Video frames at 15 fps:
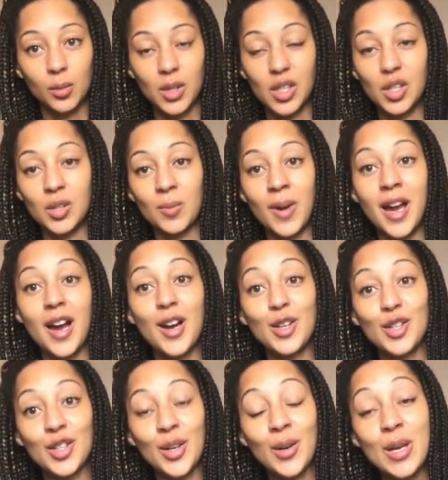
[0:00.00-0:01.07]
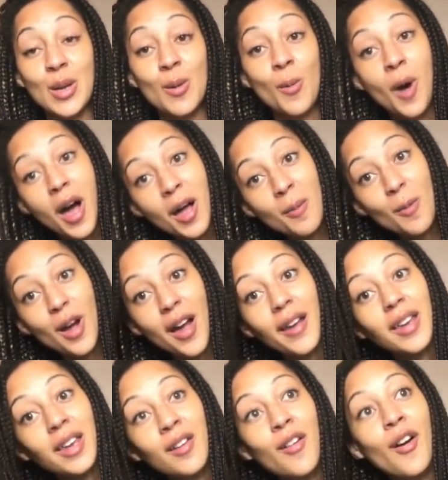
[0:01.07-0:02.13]
which is where I show you what I'm
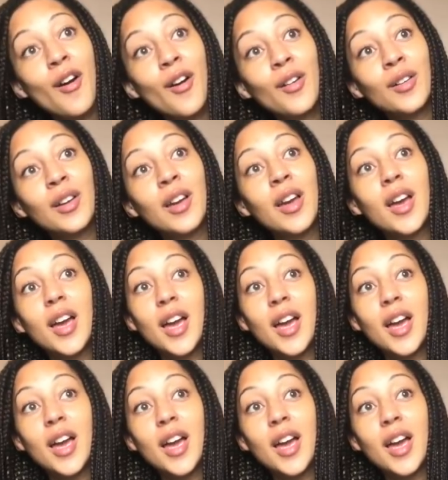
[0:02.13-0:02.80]
working on,